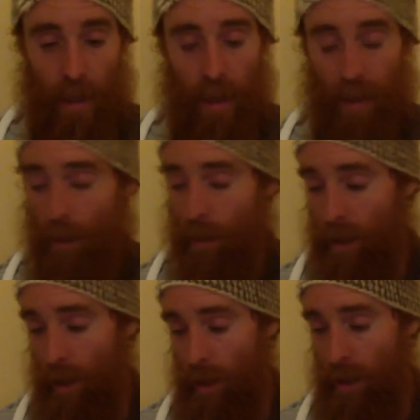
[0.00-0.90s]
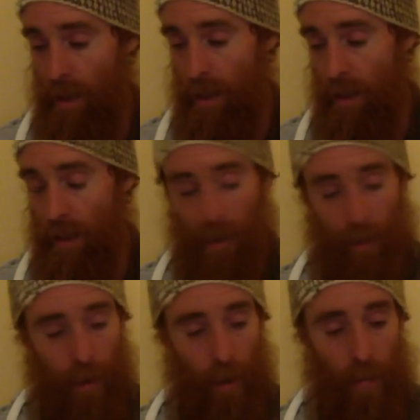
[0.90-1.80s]
And so we know that these
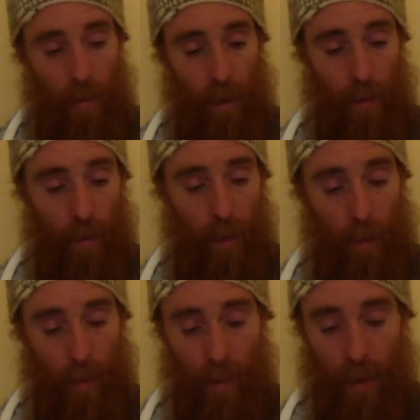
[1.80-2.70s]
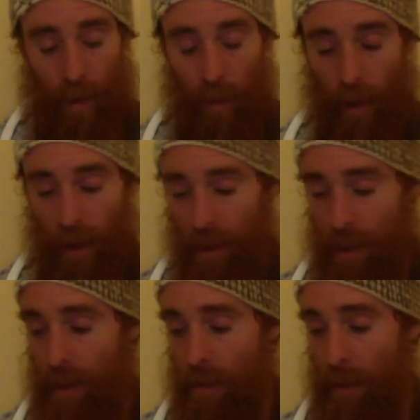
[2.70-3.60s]
were observant people and they were
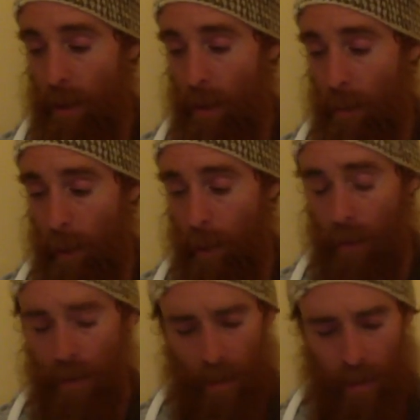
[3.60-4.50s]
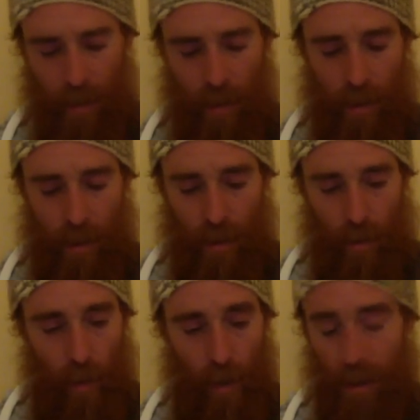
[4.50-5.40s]
righteous, even though they were imperfect. They were still
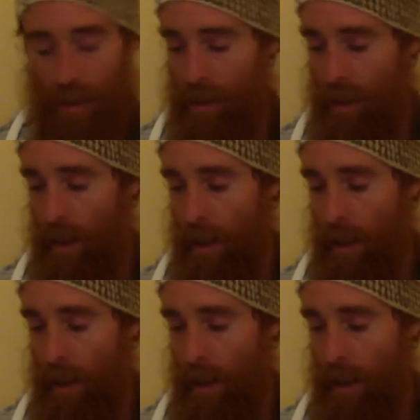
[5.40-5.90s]
considered righteous.